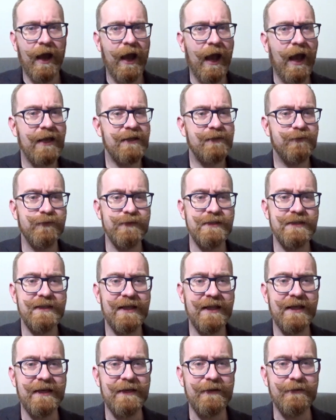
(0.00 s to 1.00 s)
As for
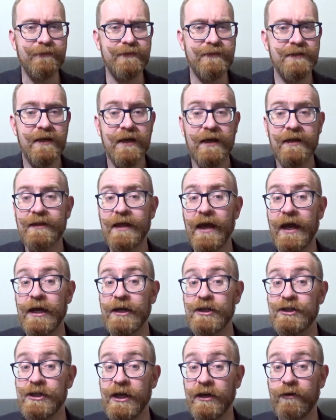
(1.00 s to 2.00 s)
sleeves, they are
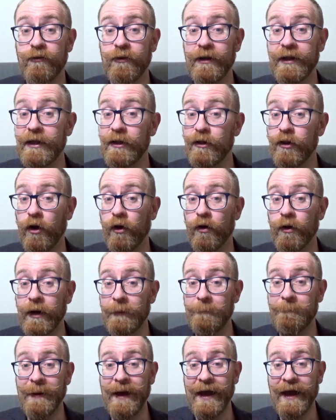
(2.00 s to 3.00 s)
generally long
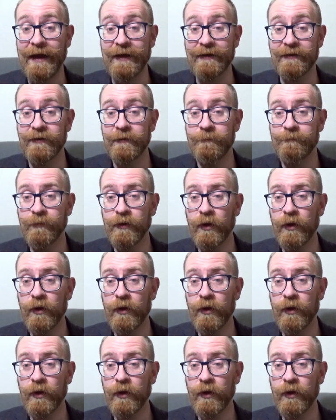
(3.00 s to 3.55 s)
and bagged,